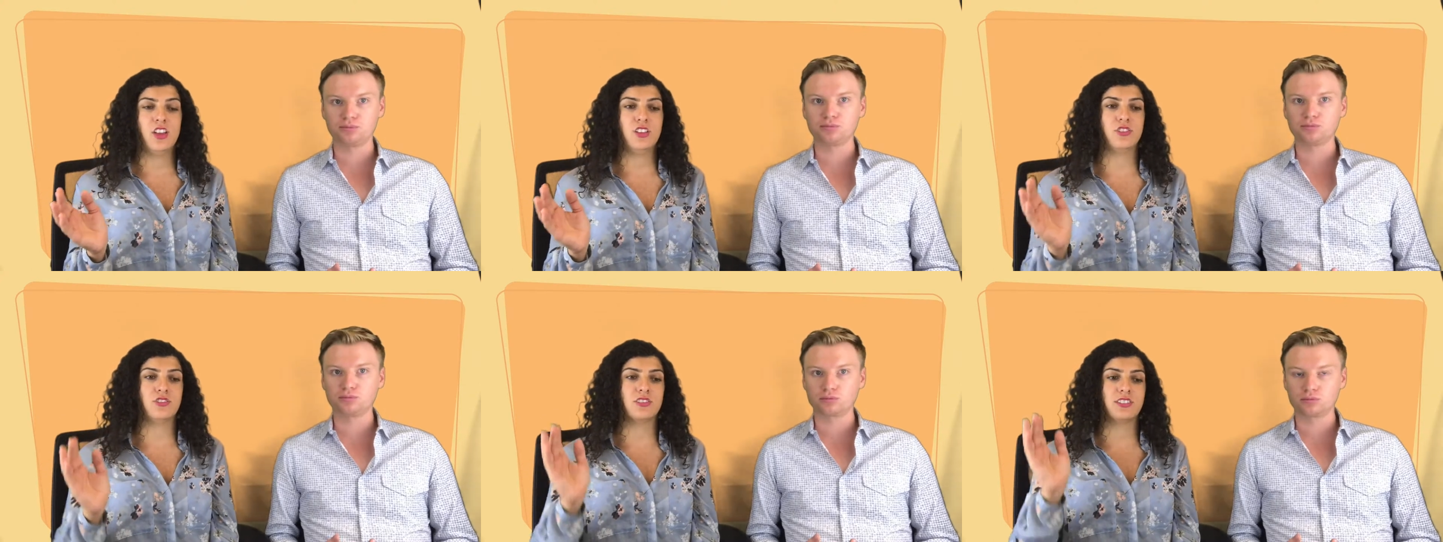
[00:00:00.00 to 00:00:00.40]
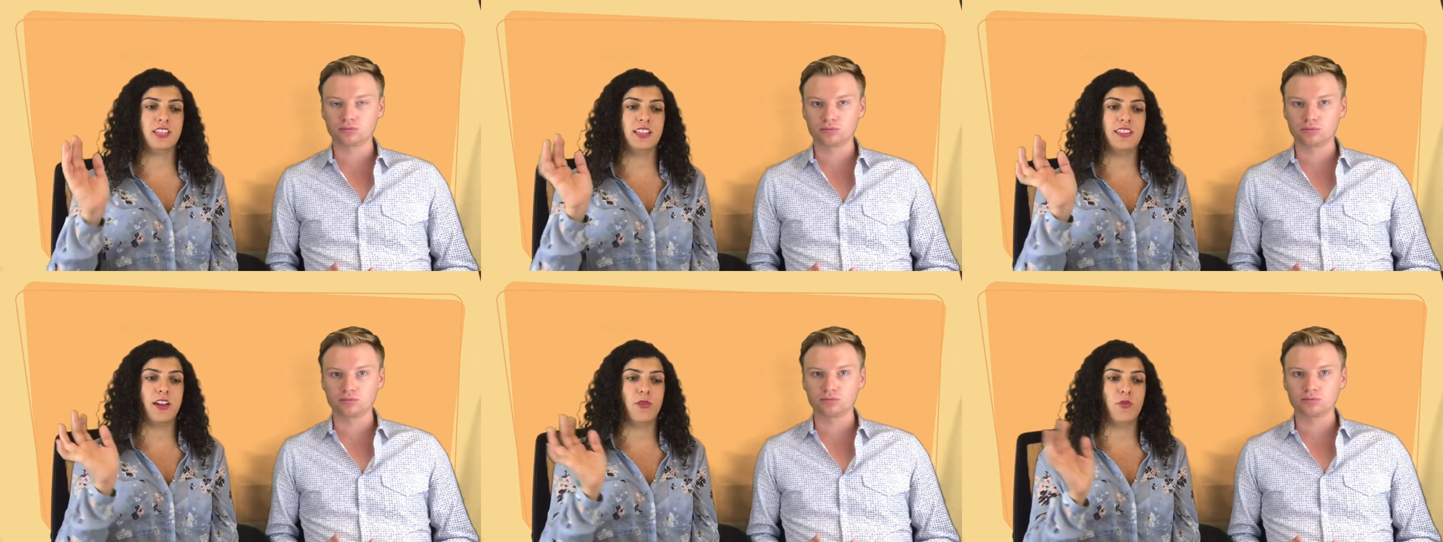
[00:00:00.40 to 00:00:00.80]
Speaker 1: you'll
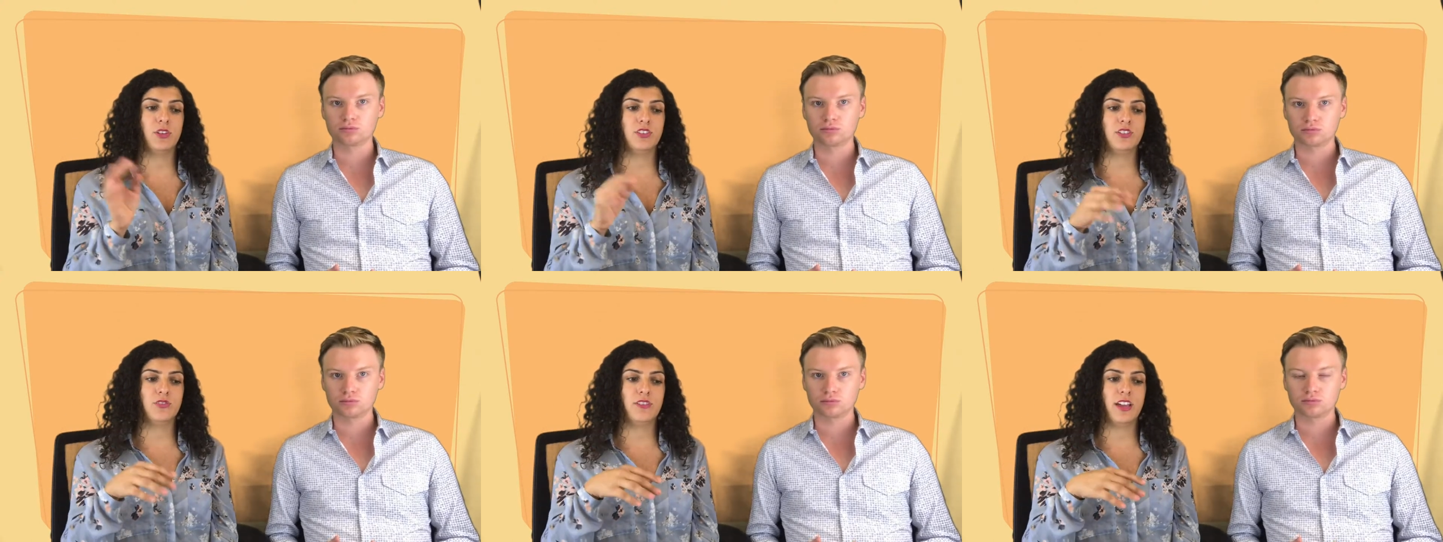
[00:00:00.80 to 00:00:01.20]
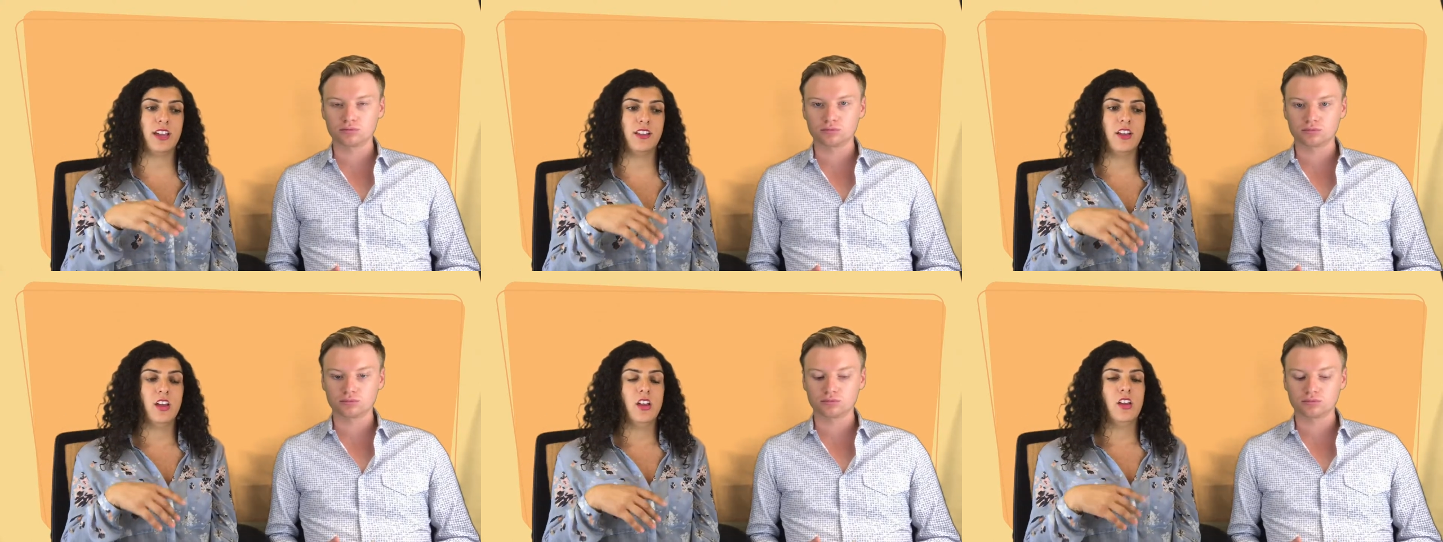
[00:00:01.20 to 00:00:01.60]
see that once you
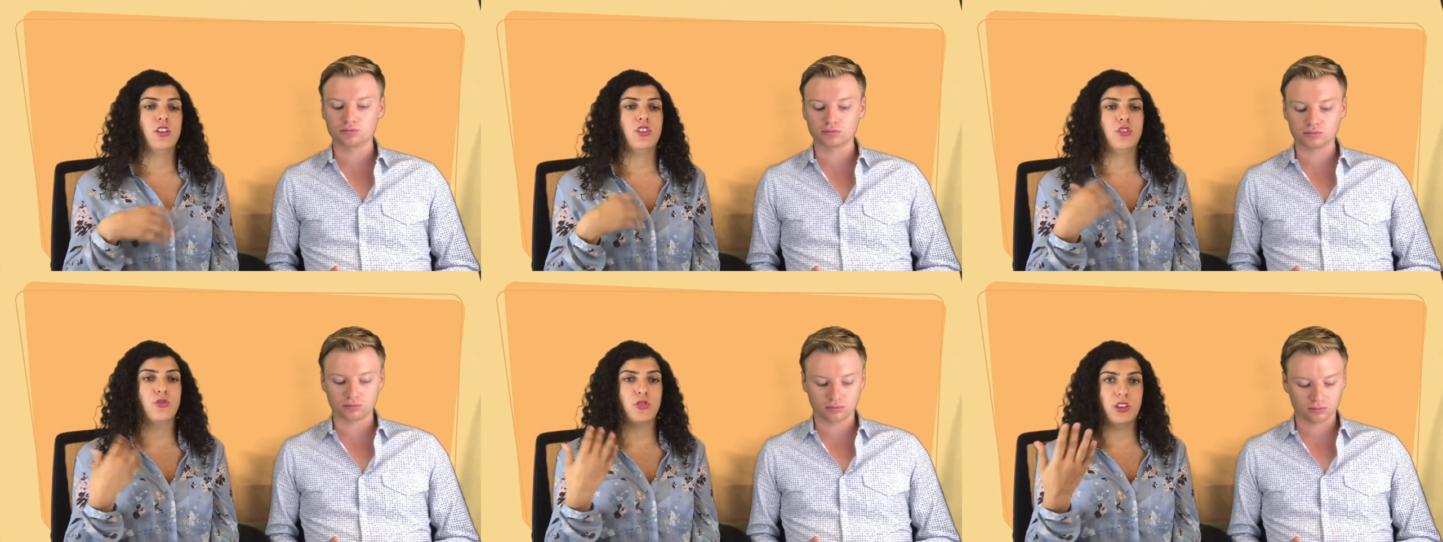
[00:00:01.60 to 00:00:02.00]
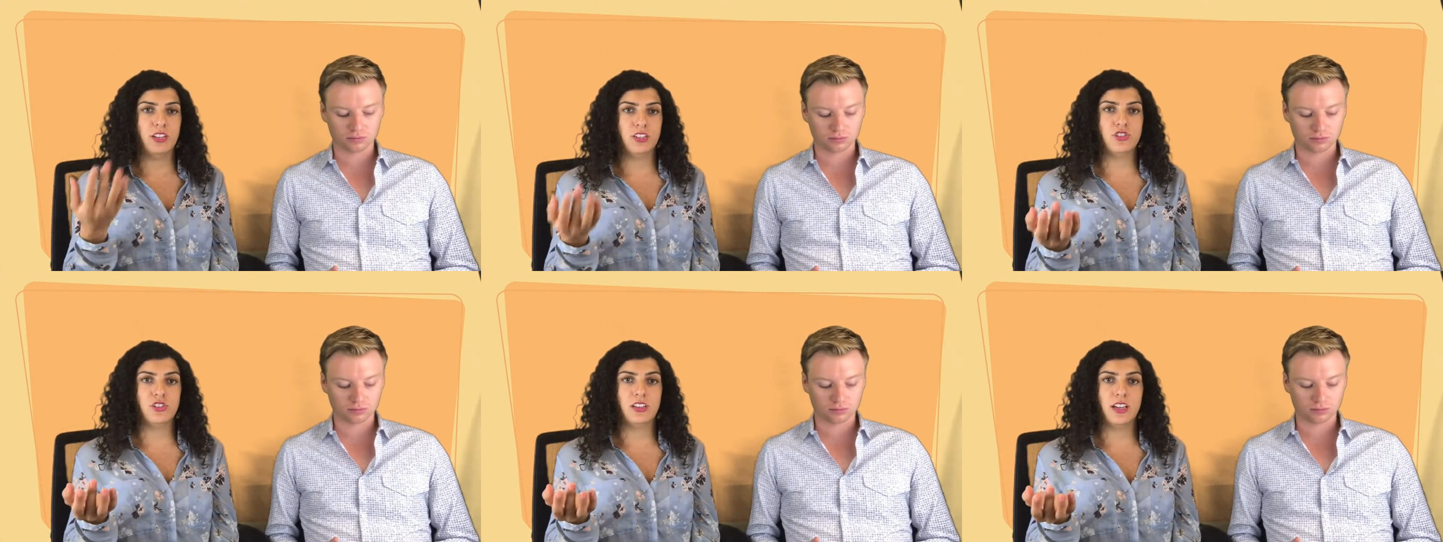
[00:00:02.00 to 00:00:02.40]
get you
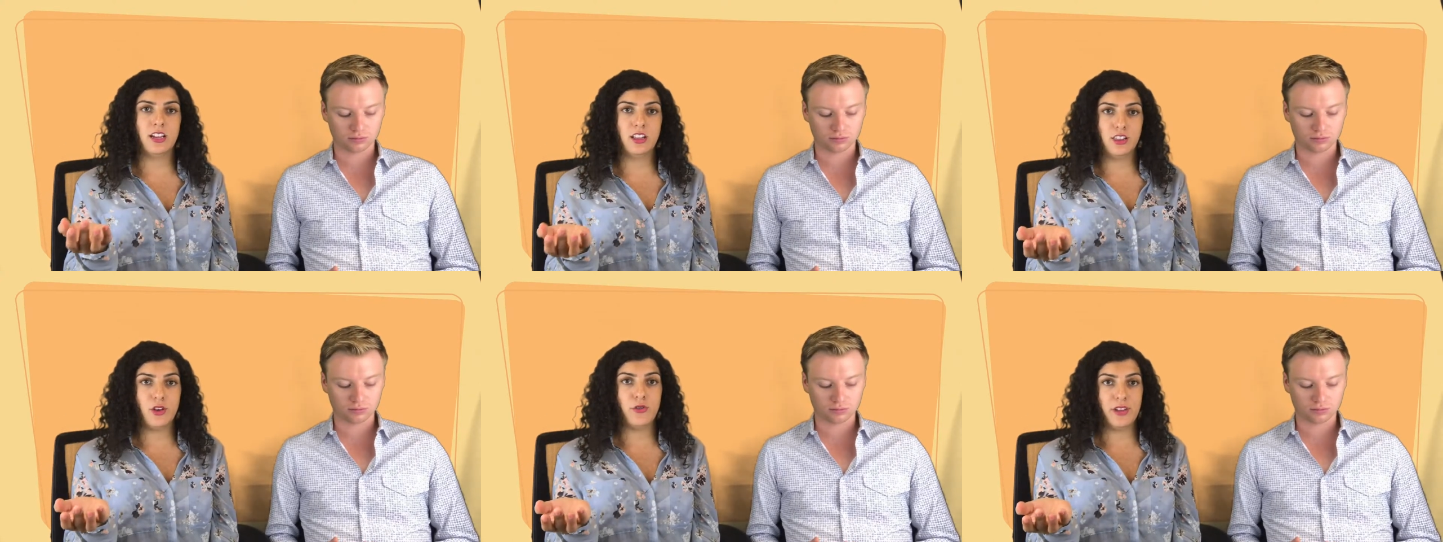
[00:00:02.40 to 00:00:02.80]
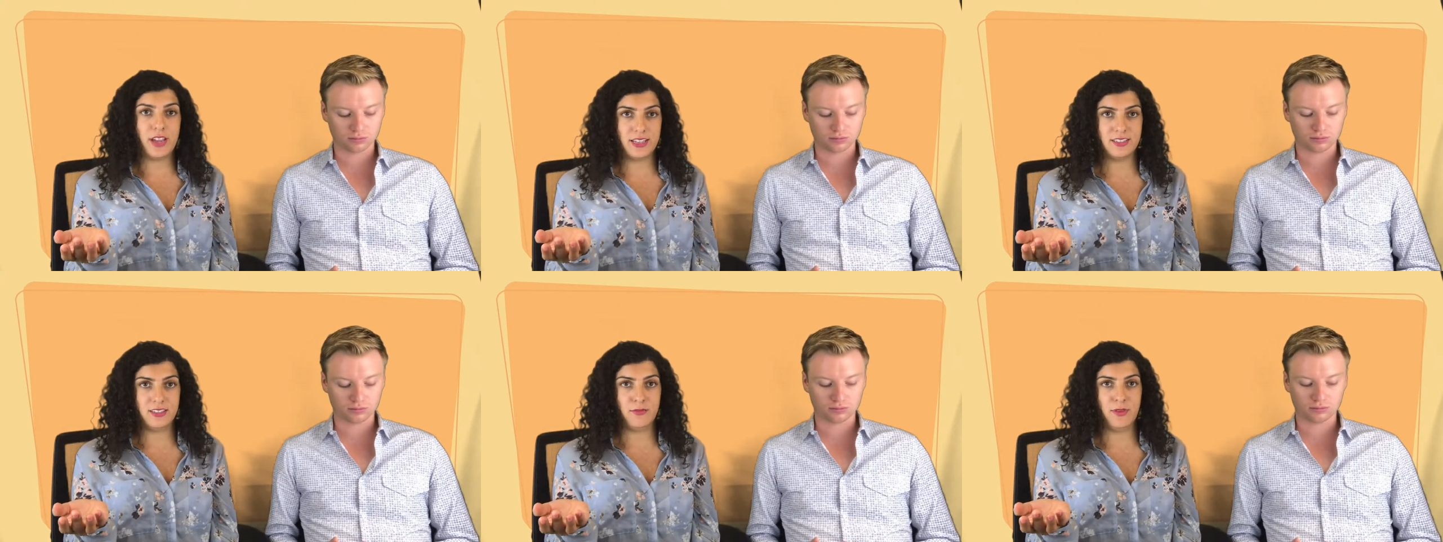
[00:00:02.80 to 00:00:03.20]
initially get a loan
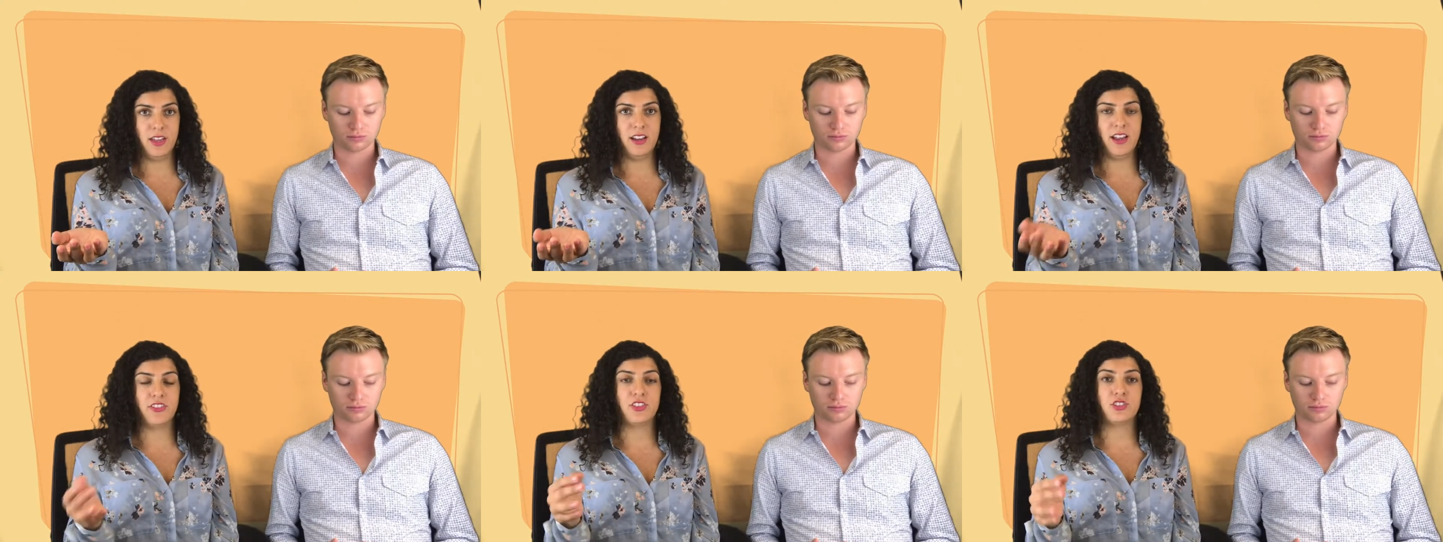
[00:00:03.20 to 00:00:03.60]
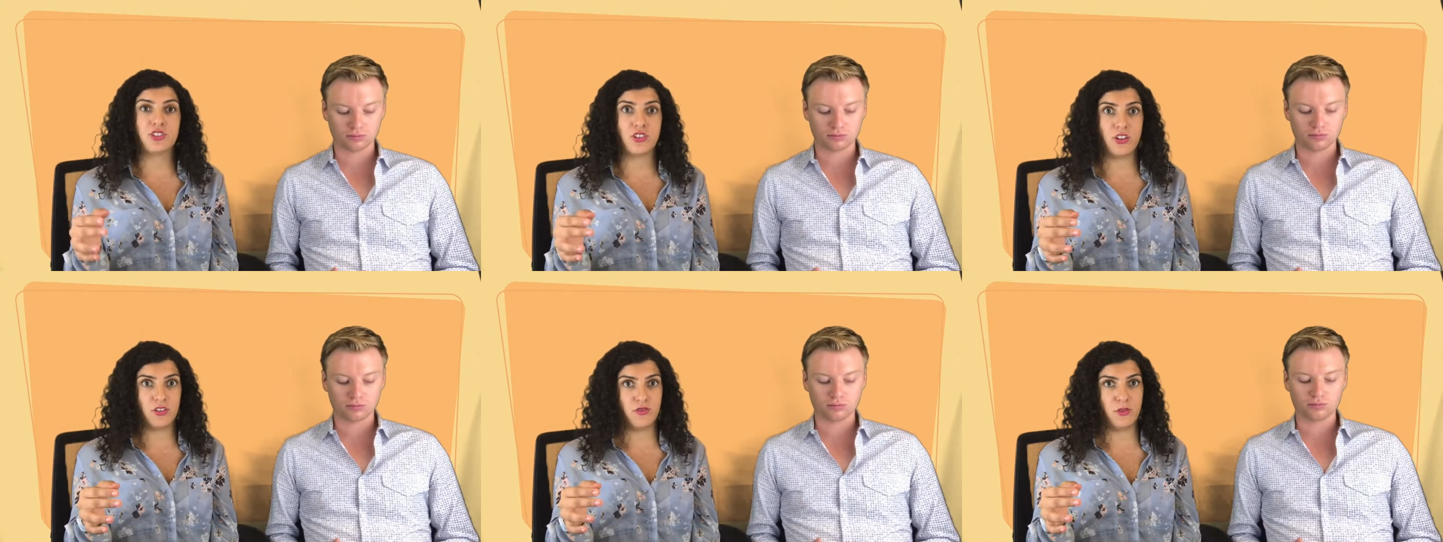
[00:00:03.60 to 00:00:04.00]
estimate at the
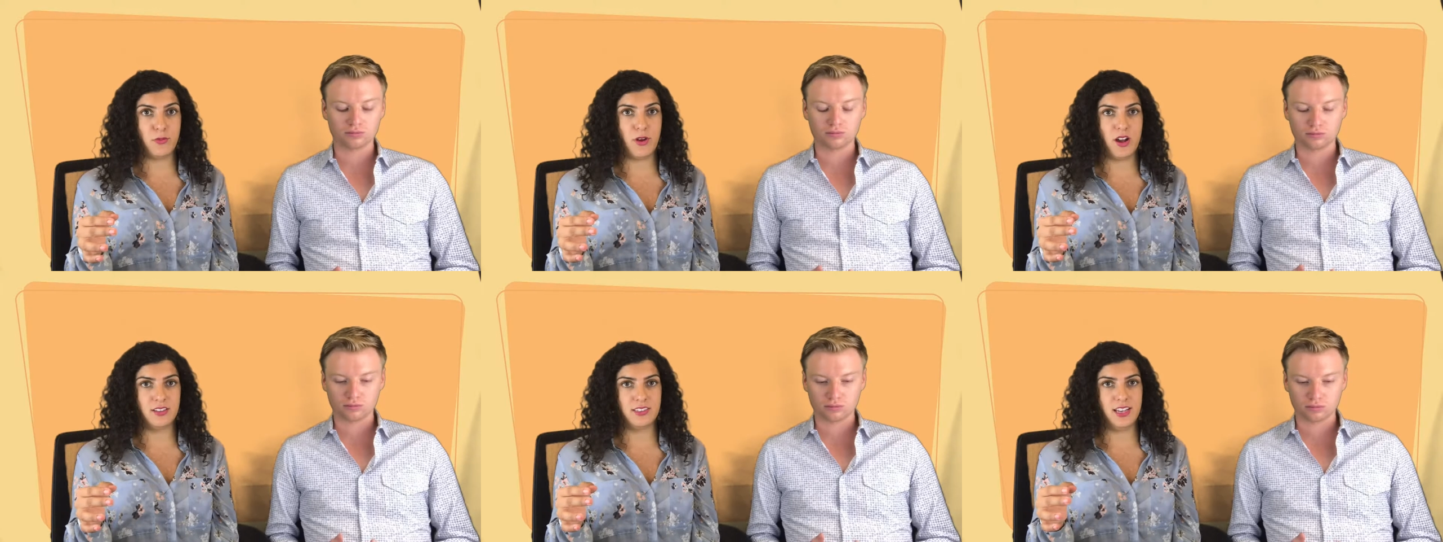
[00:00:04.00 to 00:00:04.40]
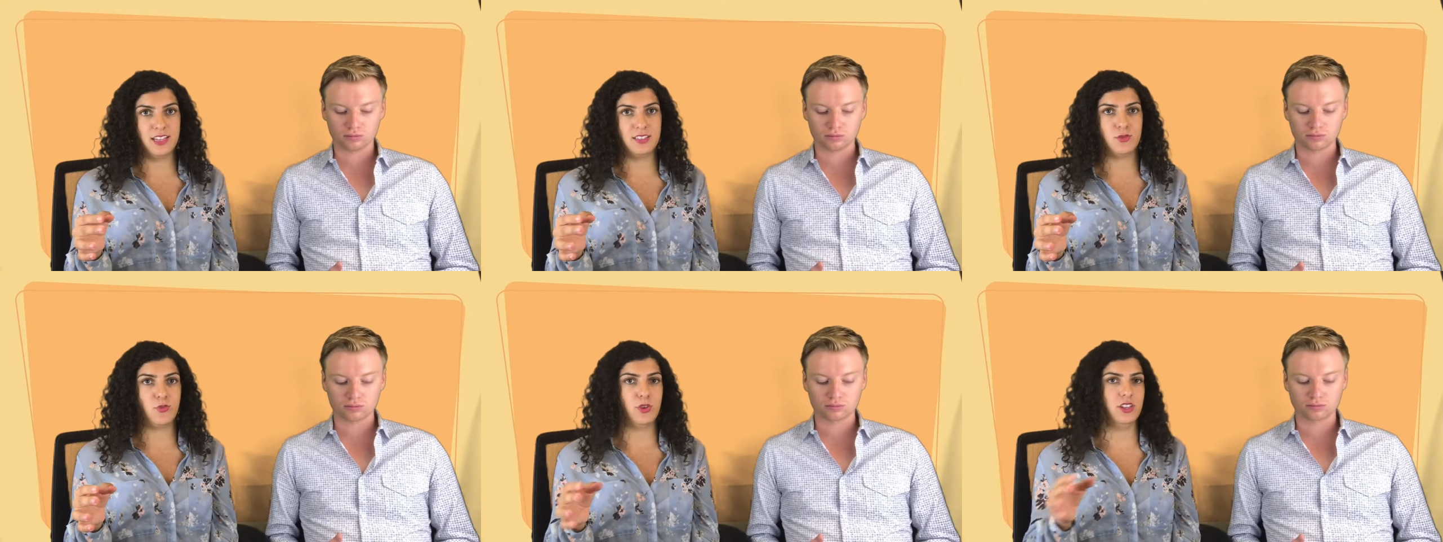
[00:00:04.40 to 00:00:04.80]
start of the process.